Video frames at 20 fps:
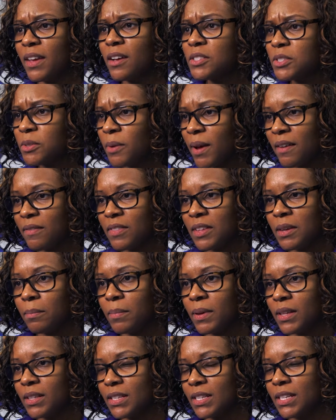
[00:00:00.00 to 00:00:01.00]
also have the
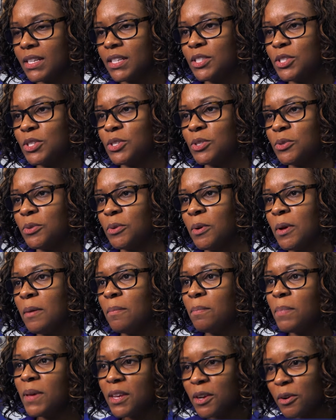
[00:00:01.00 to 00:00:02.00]
ability to
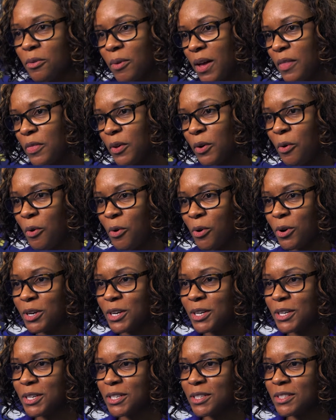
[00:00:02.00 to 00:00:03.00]
peek around the
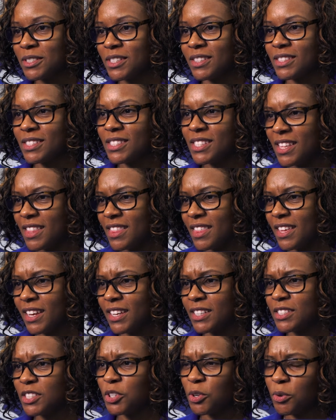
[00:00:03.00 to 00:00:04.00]
corners and see
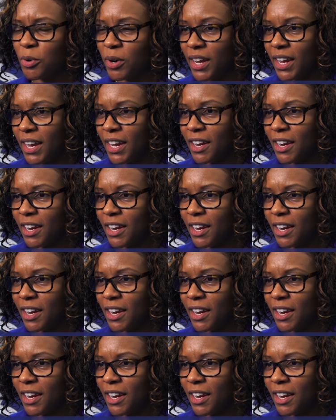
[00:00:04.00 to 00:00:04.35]
things in gray